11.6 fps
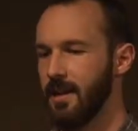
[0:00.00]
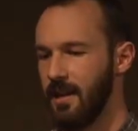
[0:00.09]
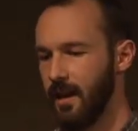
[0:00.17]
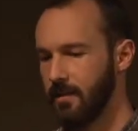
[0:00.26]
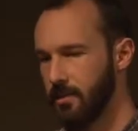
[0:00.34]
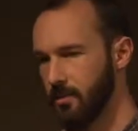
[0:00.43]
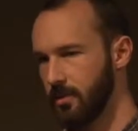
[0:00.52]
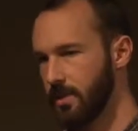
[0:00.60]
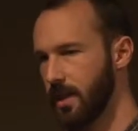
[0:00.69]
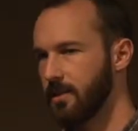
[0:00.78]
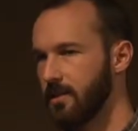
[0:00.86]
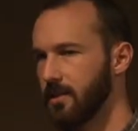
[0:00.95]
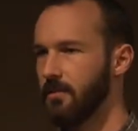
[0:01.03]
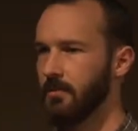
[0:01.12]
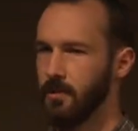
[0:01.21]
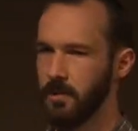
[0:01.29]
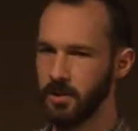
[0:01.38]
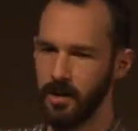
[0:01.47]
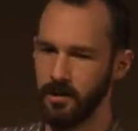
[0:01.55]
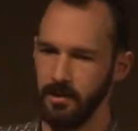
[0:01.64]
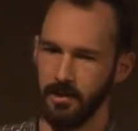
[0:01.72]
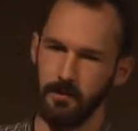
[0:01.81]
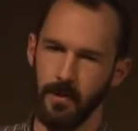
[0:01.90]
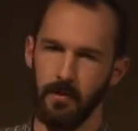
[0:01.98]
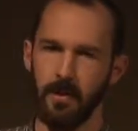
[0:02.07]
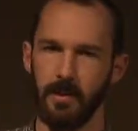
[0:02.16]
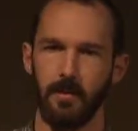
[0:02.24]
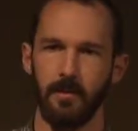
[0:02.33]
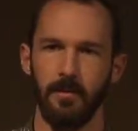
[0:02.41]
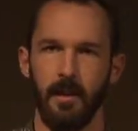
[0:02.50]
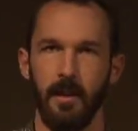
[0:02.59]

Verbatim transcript: and the user changes it, which changes maybe their,